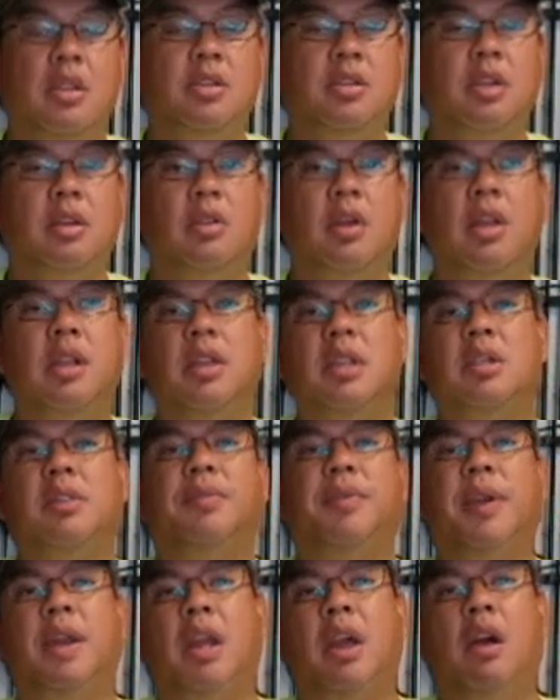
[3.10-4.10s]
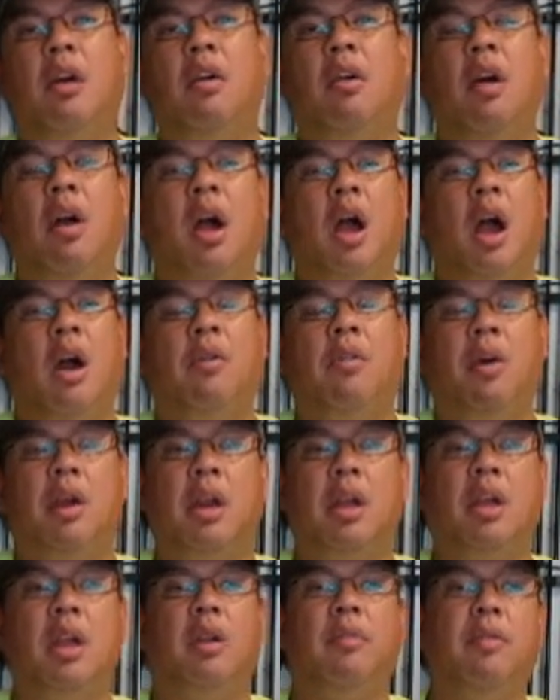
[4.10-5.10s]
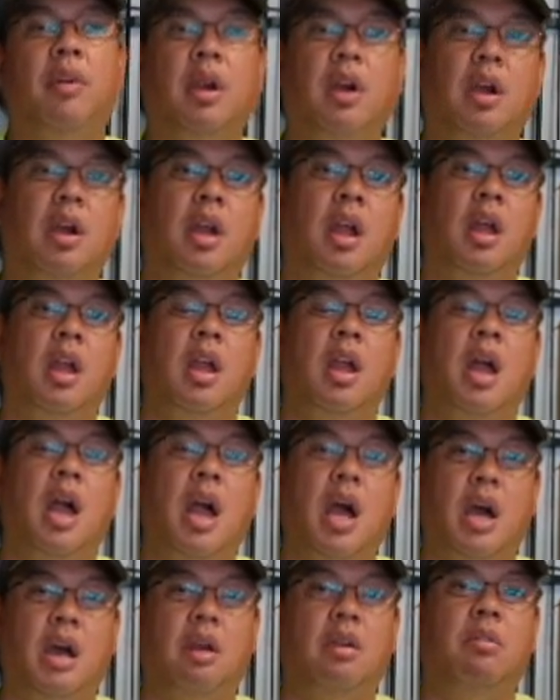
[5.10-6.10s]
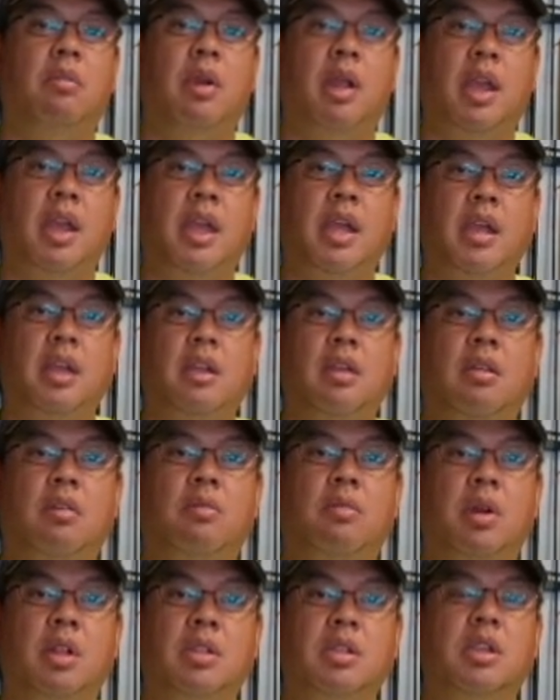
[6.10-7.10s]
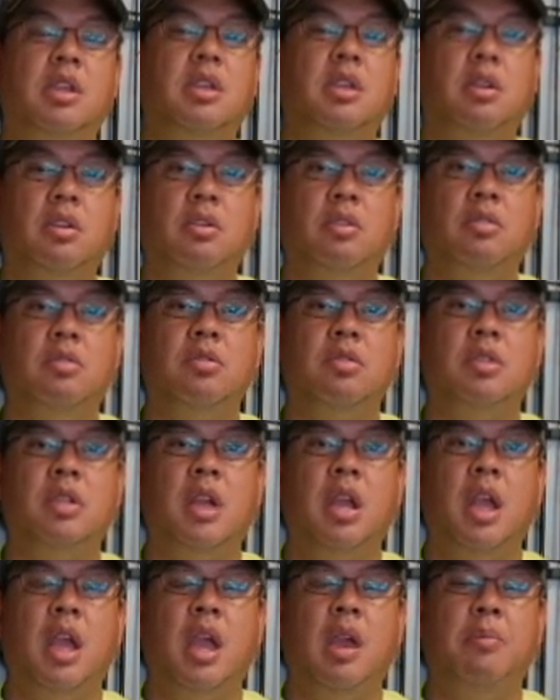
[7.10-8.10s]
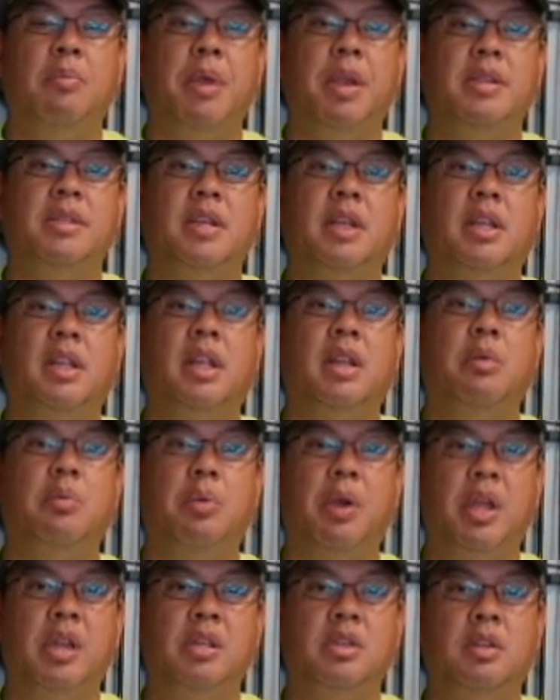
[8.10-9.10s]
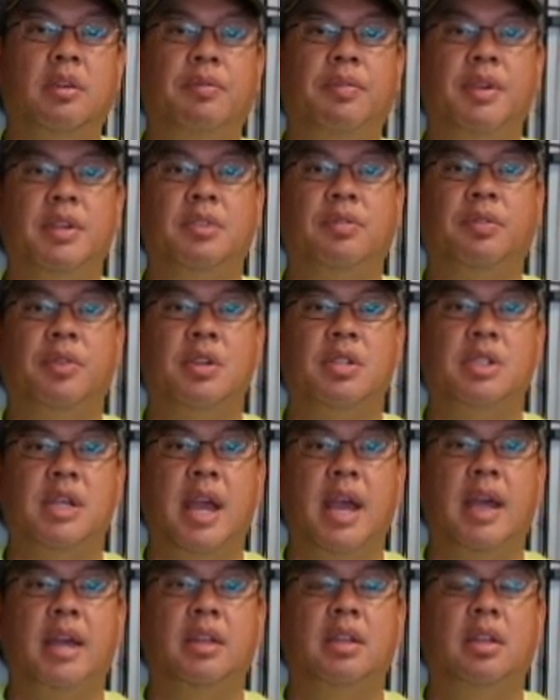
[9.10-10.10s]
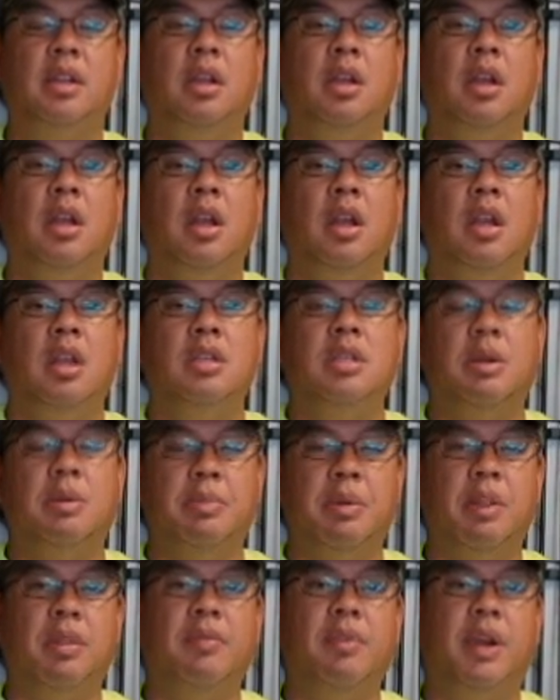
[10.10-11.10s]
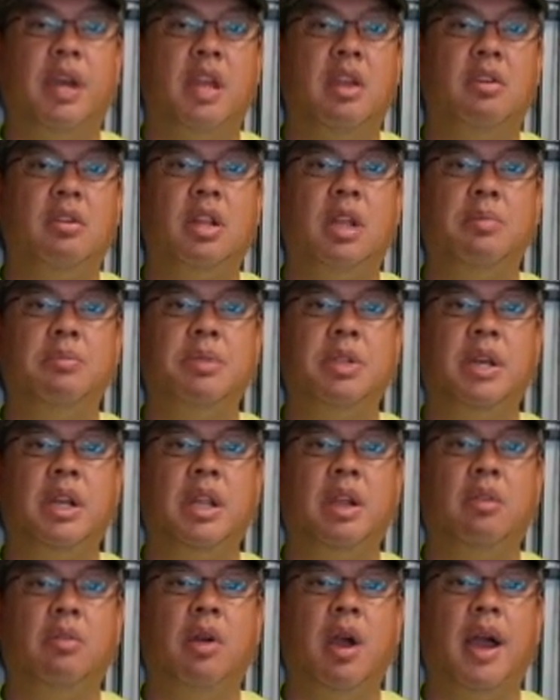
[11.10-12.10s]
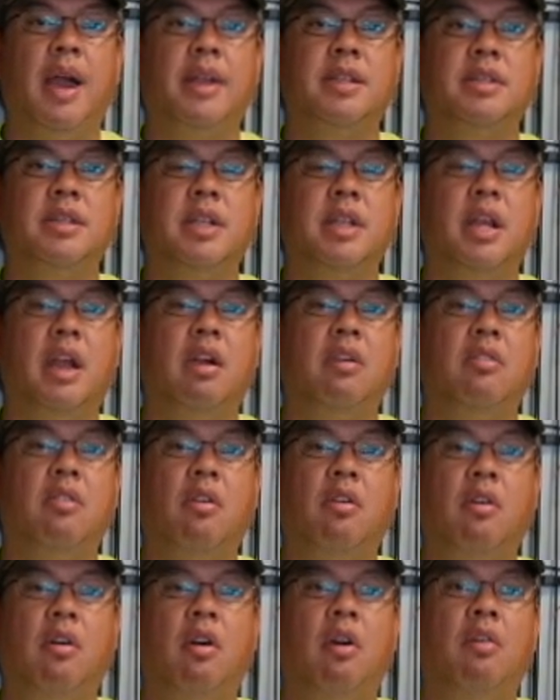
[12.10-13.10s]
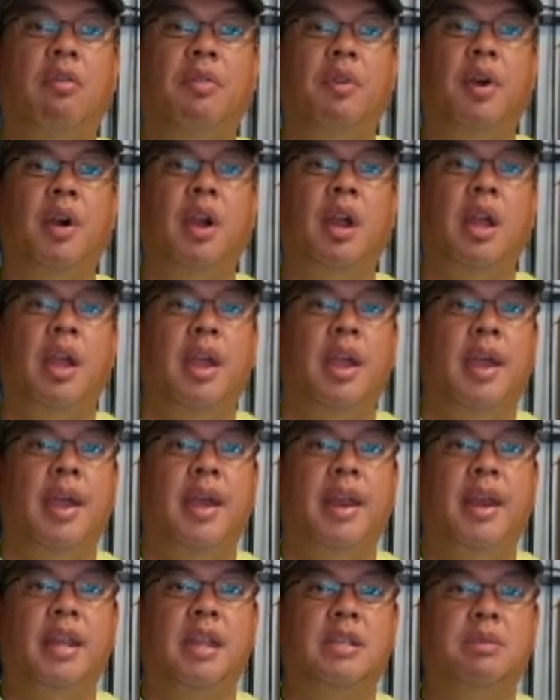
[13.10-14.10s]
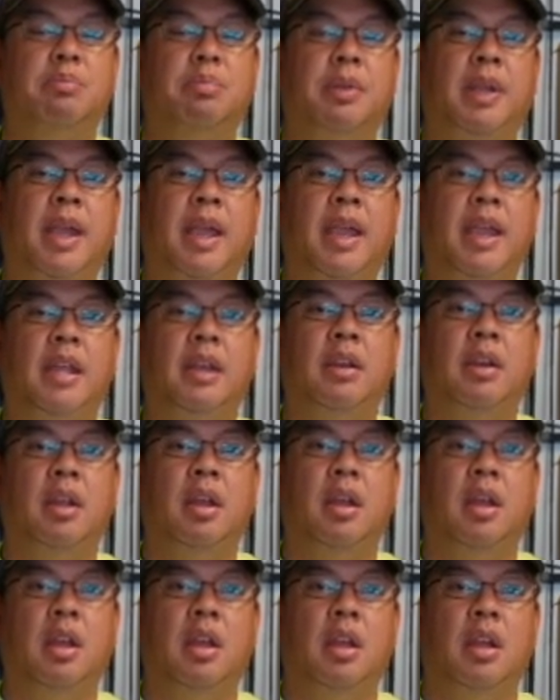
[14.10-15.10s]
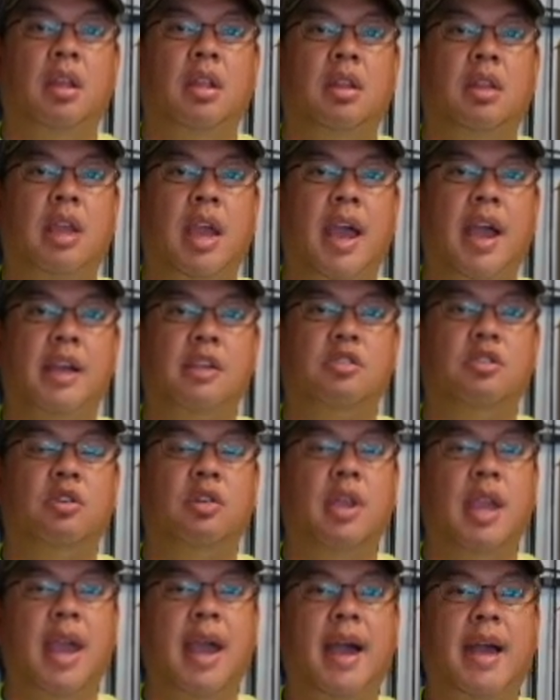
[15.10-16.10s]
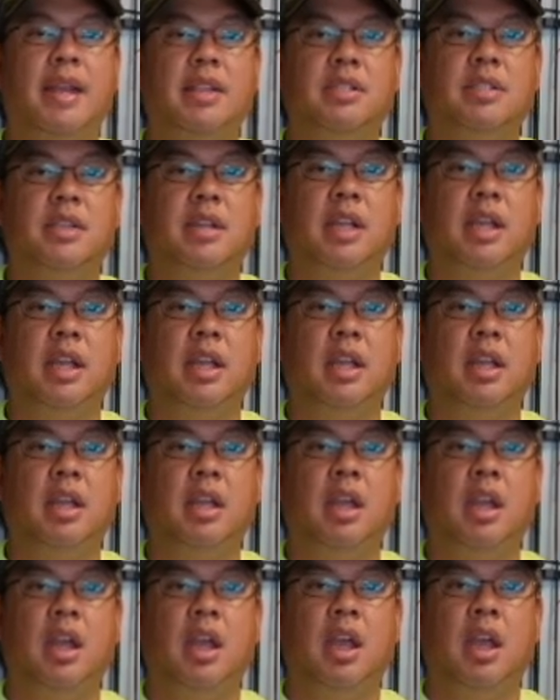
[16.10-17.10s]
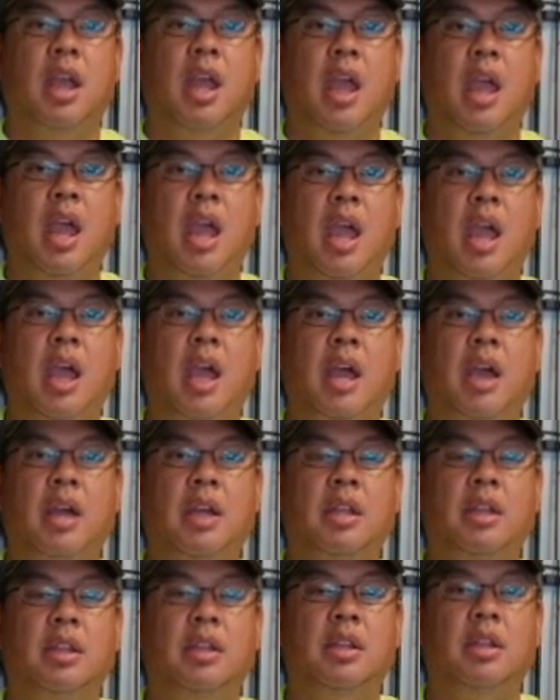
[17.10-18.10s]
So in this video, I want to cover how to rig, what to use, and basically when to fish for shad. Some of the video clips in here I'll go over and explain the actual casting and